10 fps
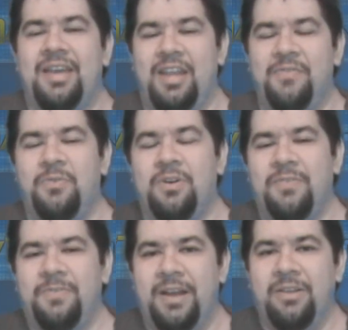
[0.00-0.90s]
And for
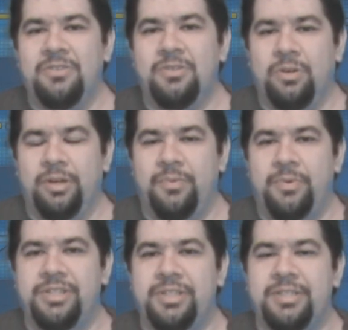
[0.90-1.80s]
our final story,
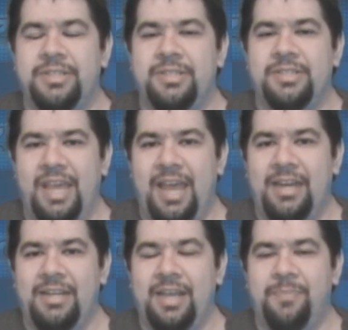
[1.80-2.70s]
which is
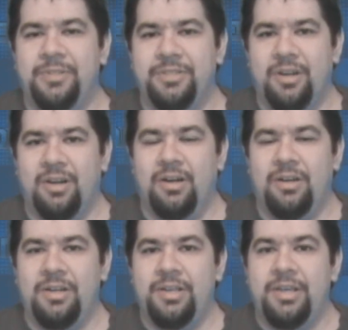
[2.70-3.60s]
sad yet
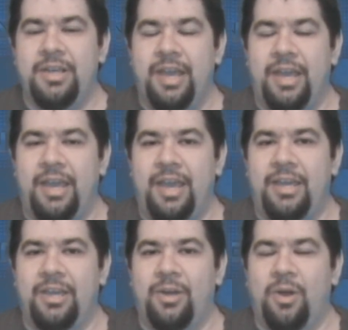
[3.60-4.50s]
bizarre,
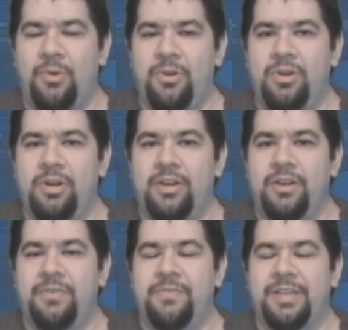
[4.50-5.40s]
a owner
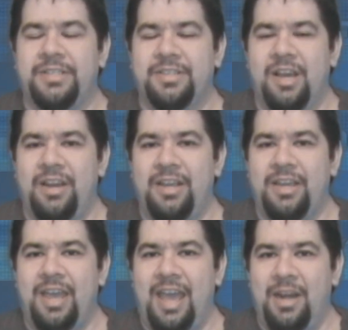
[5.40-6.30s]
of
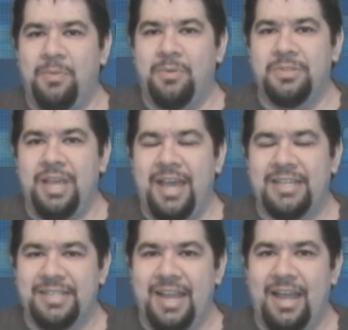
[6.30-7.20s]
exotic animals
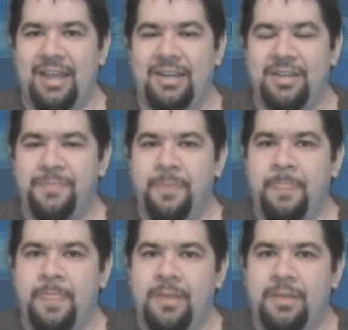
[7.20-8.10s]
has died.
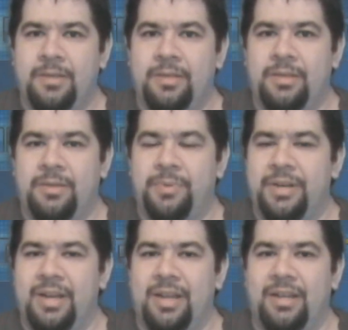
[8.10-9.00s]

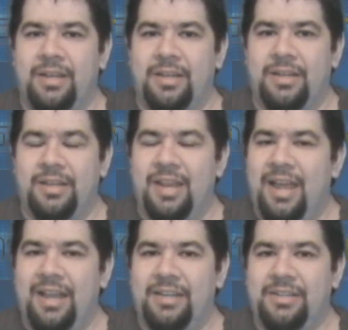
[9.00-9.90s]
But
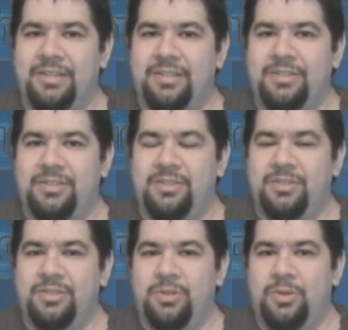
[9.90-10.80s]
not
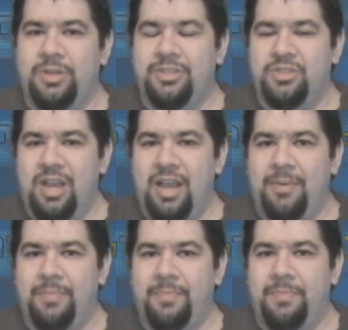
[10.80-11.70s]
to his
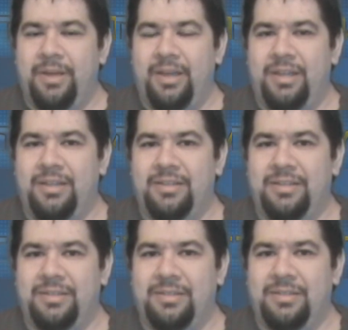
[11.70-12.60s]
job, but
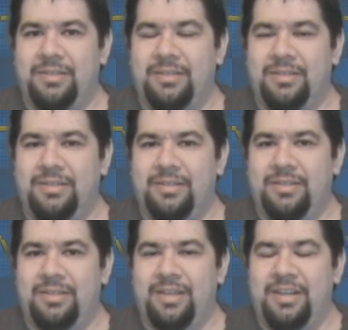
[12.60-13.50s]

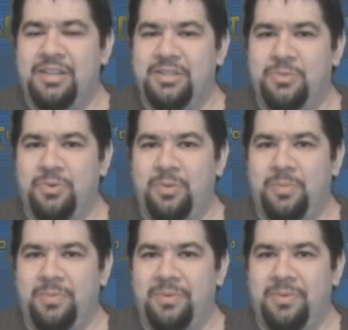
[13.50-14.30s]
in his room.